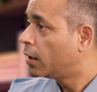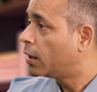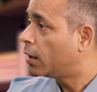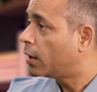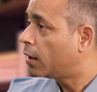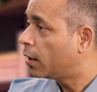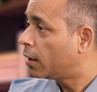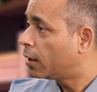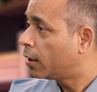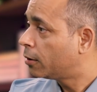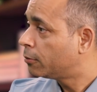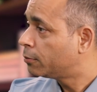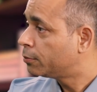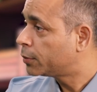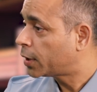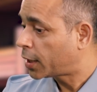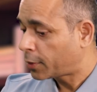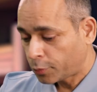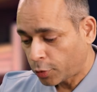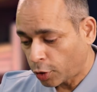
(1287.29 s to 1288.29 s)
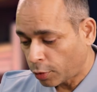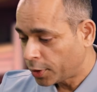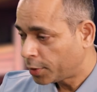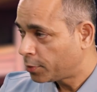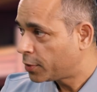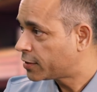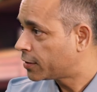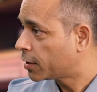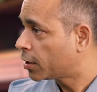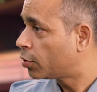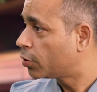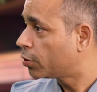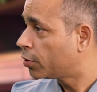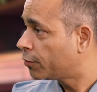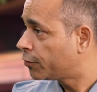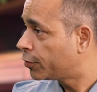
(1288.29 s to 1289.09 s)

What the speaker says: I'm probably missing out on a